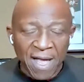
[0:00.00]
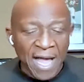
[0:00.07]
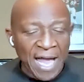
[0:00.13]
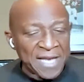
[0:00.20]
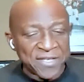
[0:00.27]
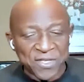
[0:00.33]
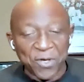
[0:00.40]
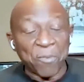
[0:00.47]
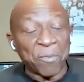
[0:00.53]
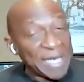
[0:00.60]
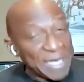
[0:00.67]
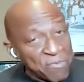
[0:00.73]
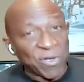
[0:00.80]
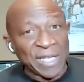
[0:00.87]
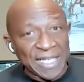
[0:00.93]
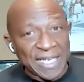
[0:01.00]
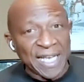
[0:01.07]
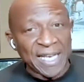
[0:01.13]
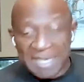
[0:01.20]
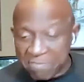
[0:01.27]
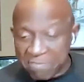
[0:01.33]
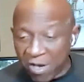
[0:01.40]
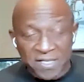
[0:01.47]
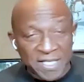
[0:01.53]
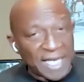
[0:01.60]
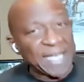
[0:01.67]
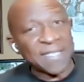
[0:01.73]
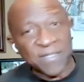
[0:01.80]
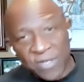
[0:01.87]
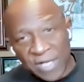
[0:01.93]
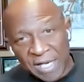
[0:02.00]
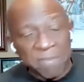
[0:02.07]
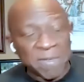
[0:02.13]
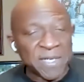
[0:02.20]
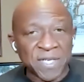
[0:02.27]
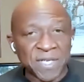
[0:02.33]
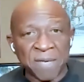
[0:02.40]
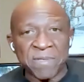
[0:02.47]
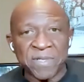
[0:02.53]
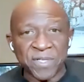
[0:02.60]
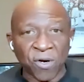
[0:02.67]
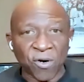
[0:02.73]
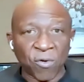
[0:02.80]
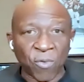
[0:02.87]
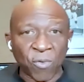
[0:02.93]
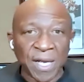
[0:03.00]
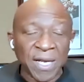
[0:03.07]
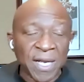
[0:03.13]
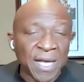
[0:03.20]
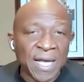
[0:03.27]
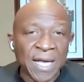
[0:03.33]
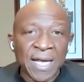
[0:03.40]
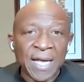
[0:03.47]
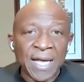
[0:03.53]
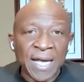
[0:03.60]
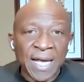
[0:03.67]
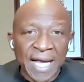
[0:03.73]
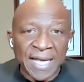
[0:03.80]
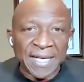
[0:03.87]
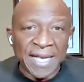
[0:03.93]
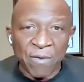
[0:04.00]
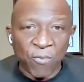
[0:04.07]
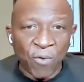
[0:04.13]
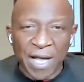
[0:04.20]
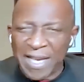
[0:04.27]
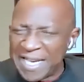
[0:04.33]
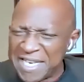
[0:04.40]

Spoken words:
And so, but he really did. He bought tickets. So him and his girl went, and they went.